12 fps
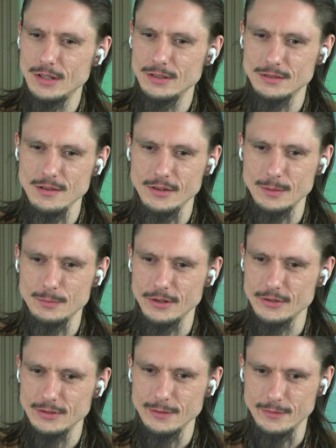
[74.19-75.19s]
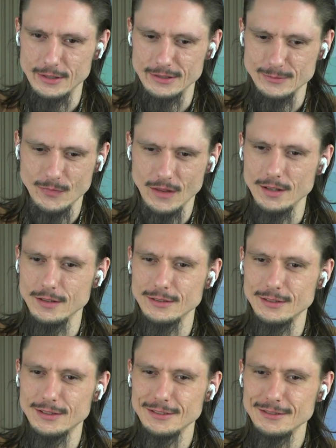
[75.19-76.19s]
until they get punched in the face
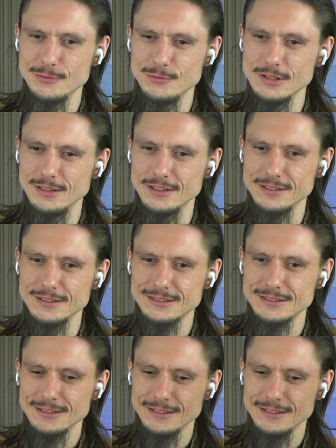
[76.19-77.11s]
and realize